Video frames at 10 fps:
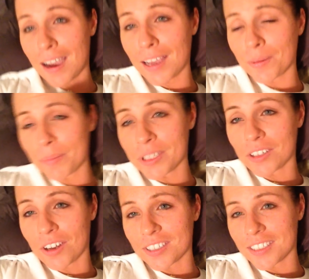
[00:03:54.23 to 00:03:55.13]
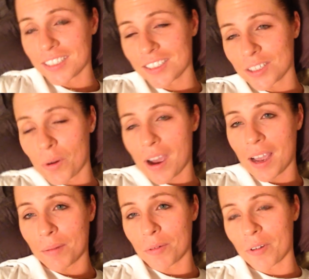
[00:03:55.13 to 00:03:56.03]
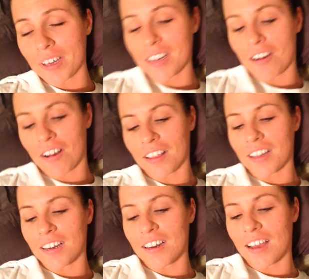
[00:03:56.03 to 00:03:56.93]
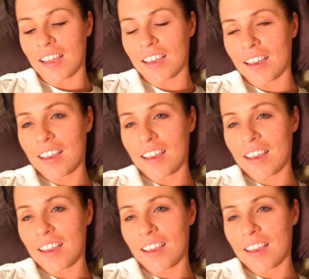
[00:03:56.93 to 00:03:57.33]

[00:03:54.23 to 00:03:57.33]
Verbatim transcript: I am exhausted, so I am going to call it a night.